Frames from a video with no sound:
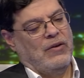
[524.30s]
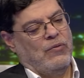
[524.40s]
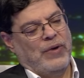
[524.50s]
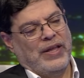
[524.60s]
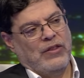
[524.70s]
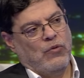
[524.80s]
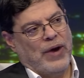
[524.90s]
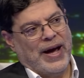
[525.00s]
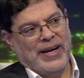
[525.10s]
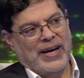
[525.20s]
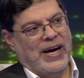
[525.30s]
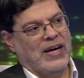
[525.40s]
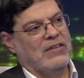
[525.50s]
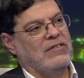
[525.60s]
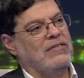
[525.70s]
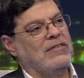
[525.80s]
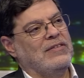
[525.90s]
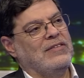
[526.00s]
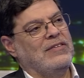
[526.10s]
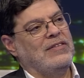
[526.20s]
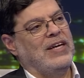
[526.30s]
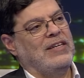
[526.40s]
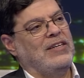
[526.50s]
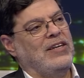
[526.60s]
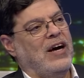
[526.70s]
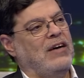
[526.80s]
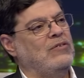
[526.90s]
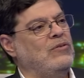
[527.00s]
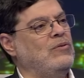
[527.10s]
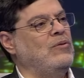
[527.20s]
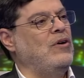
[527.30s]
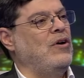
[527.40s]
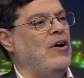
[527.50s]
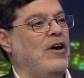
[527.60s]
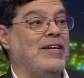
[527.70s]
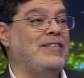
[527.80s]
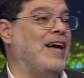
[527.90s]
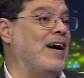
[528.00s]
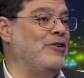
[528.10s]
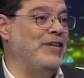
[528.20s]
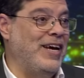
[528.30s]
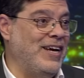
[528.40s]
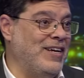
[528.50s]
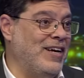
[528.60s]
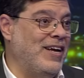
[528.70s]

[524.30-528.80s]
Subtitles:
read the riot act to Netanyahu on a Saturday